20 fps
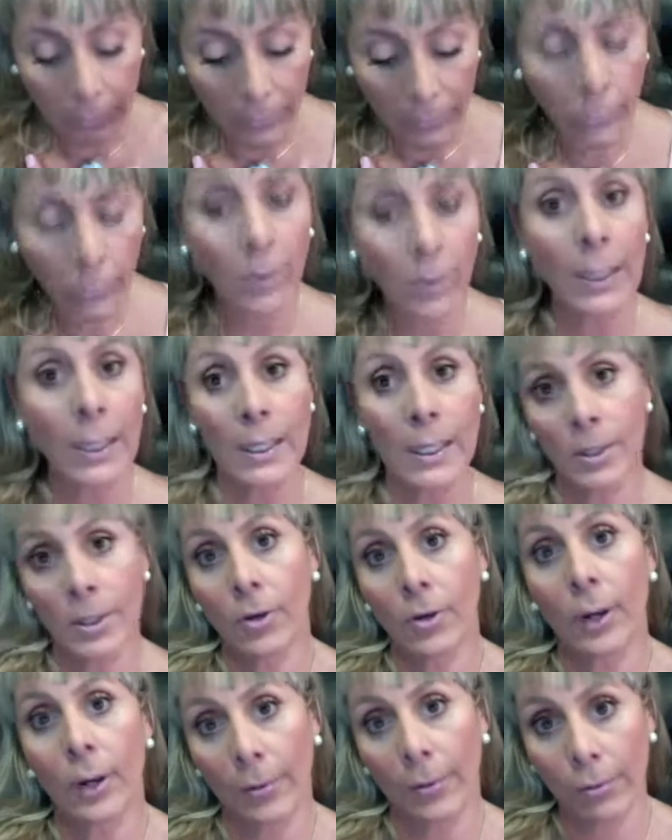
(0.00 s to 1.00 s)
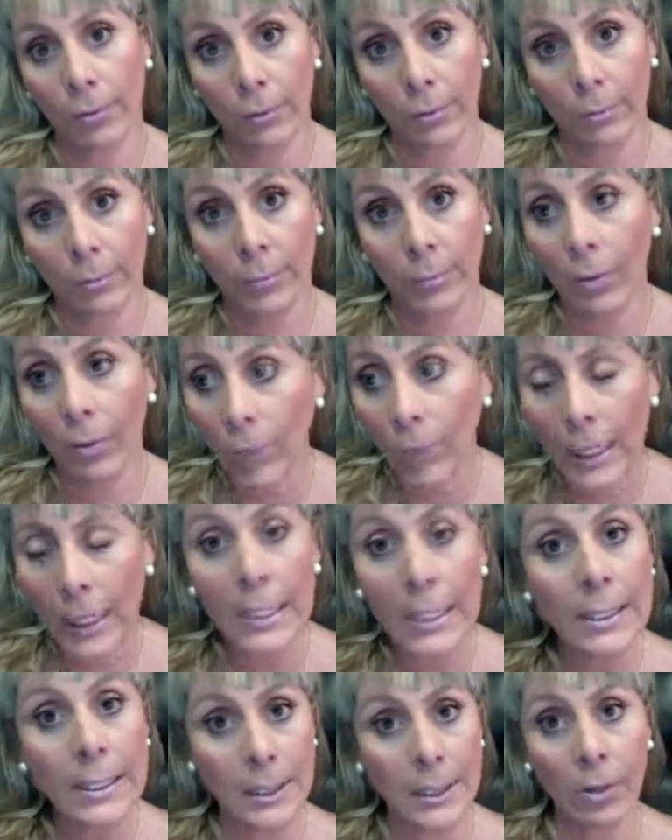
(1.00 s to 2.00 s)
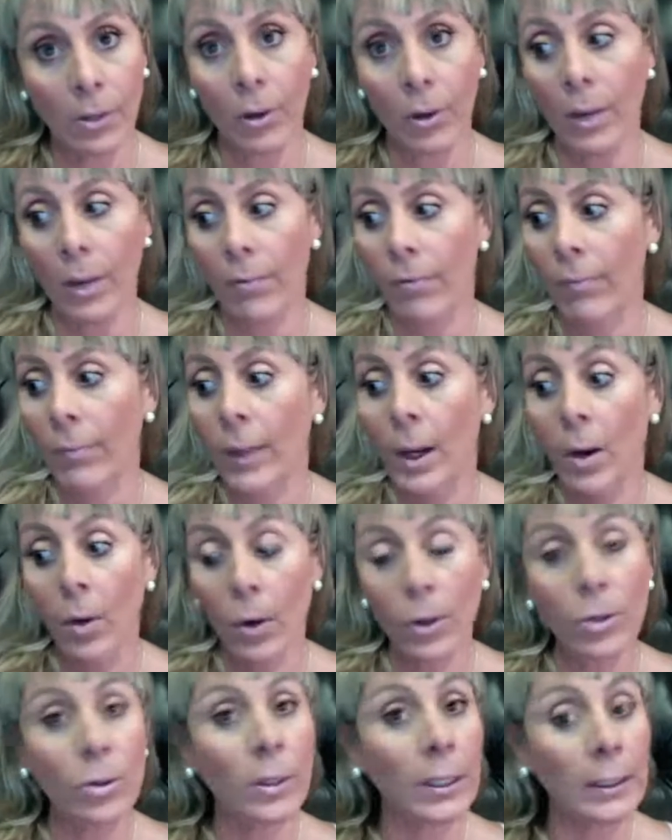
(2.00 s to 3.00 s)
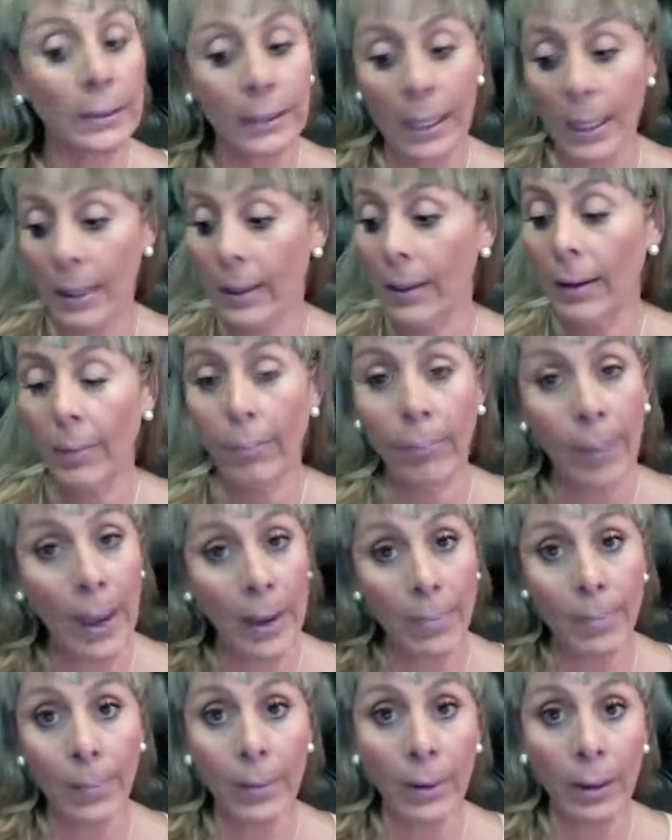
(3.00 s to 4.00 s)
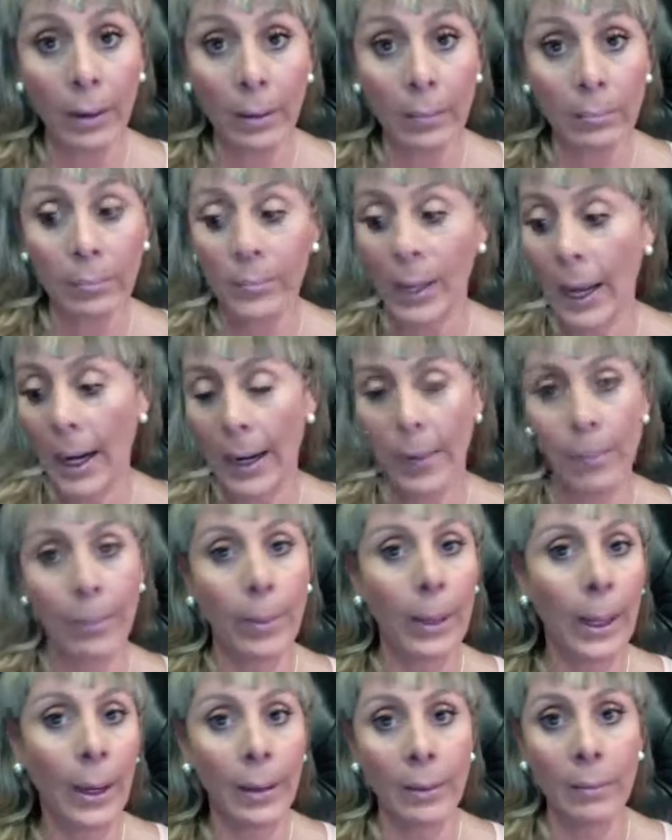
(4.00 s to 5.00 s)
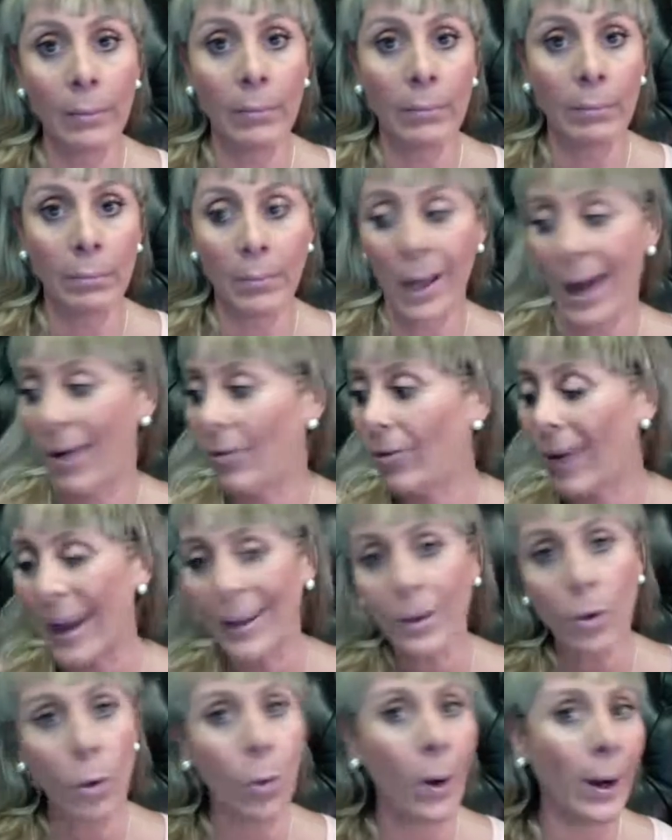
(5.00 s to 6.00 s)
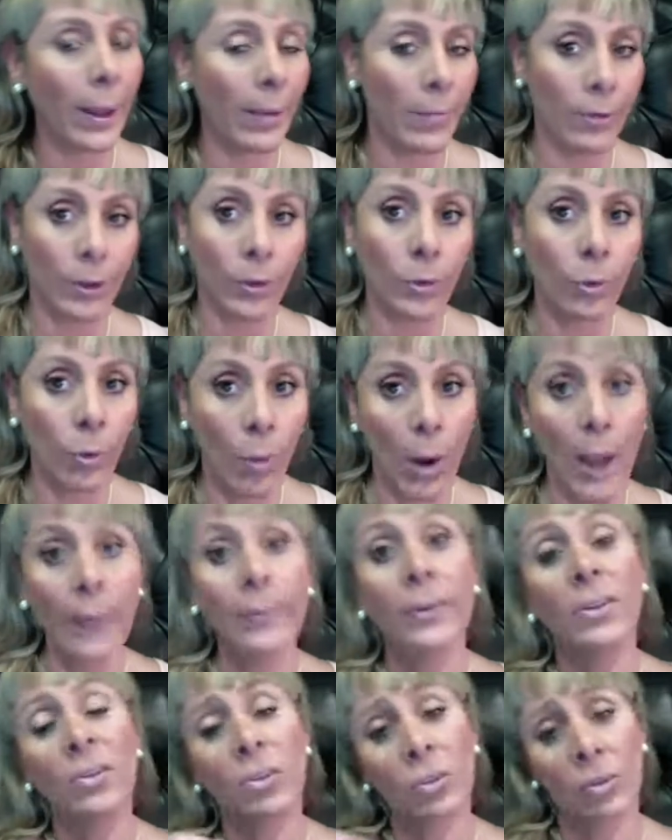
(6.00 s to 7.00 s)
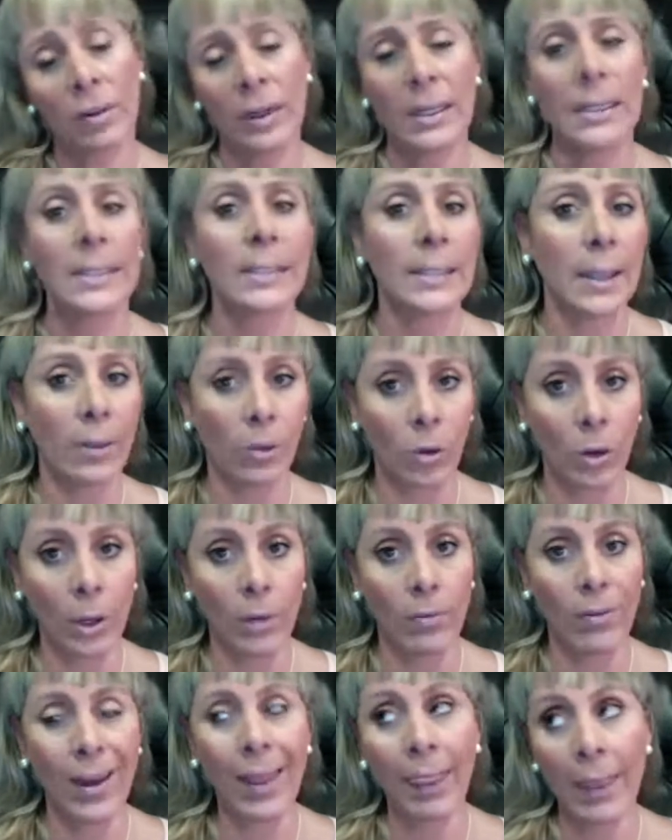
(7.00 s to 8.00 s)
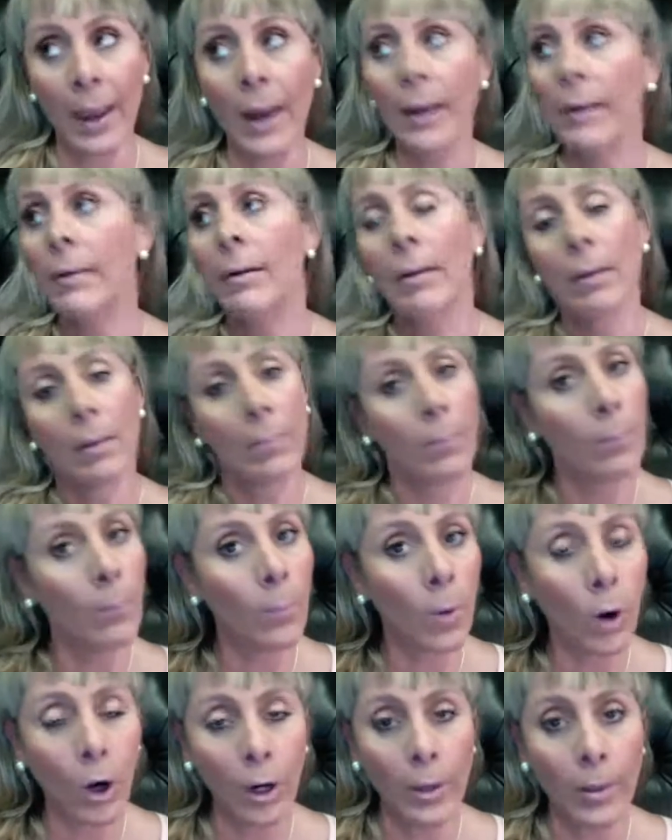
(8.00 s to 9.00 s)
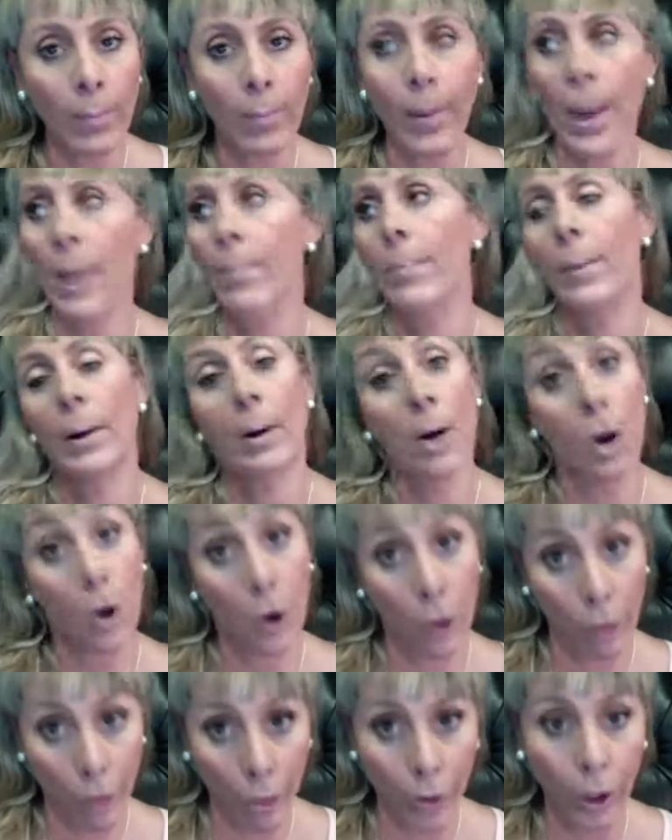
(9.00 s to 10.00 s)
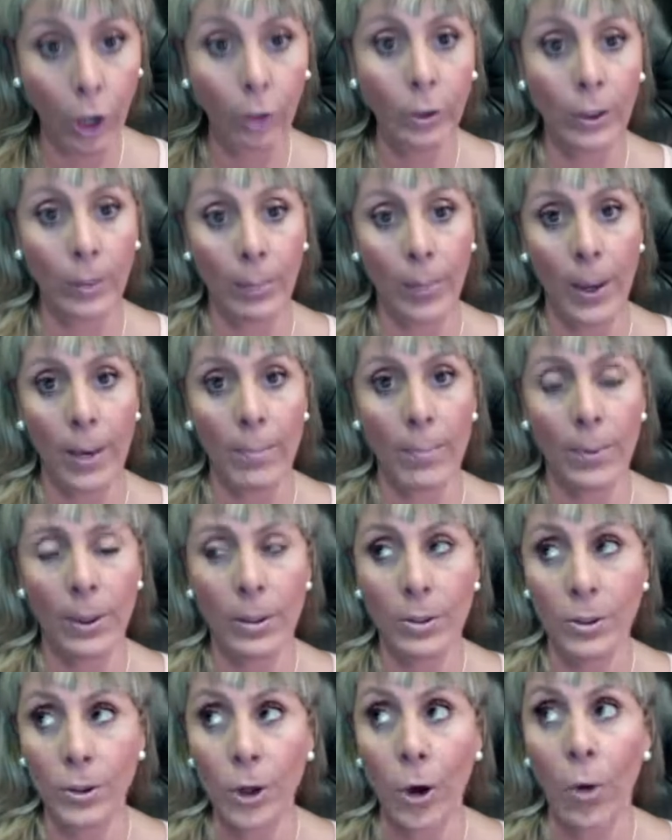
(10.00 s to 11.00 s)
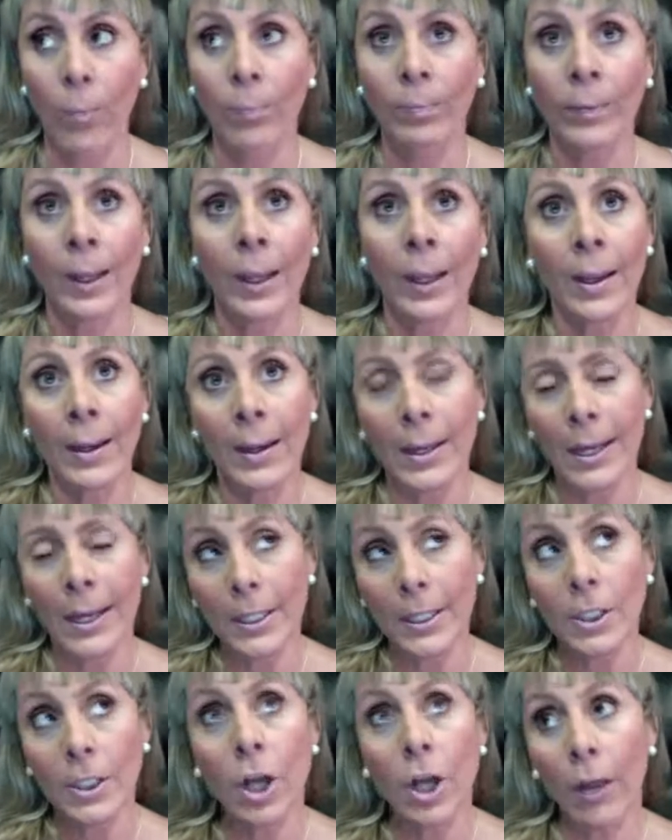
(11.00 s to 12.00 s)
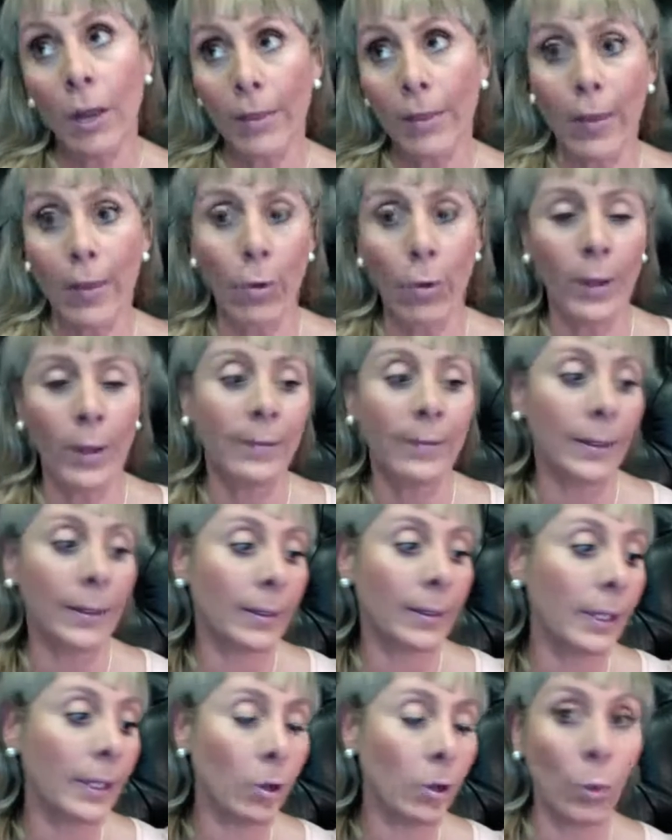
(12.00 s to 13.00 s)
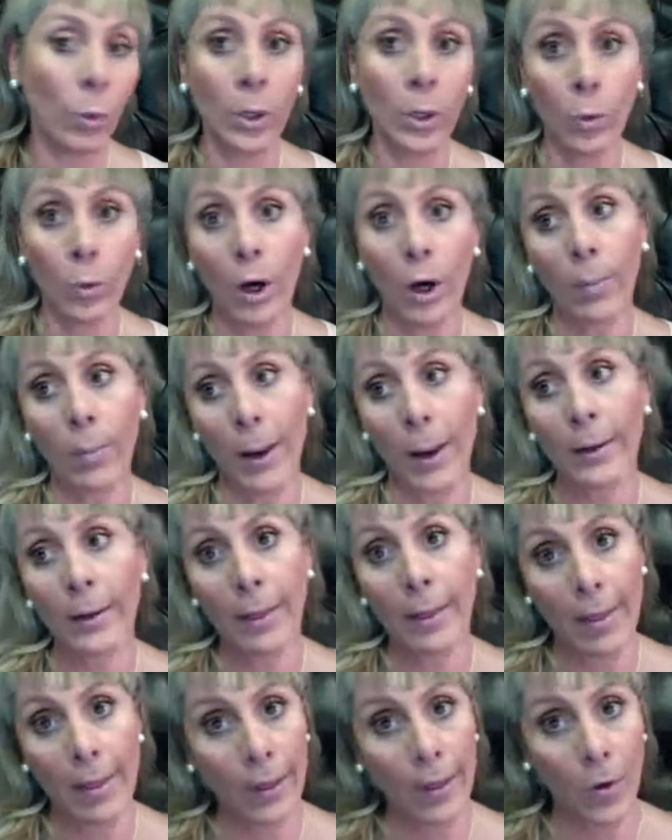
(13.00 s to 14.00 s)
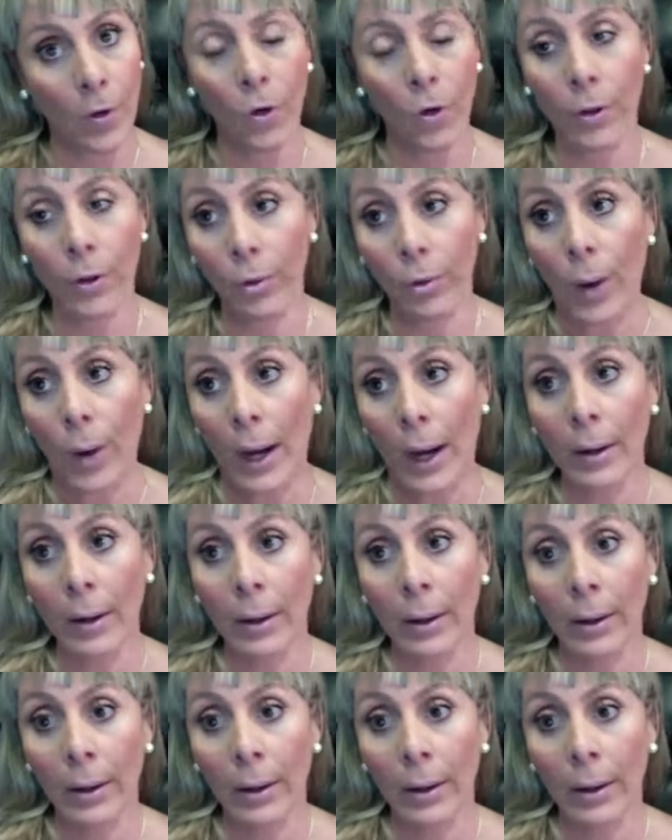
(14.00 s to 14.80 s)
release grief. Release the grief. Or you can take paper and a pen and write whatever you want to release that grief. And then burn the paper or throw the paper. So it's not that one technique will work better than the other one.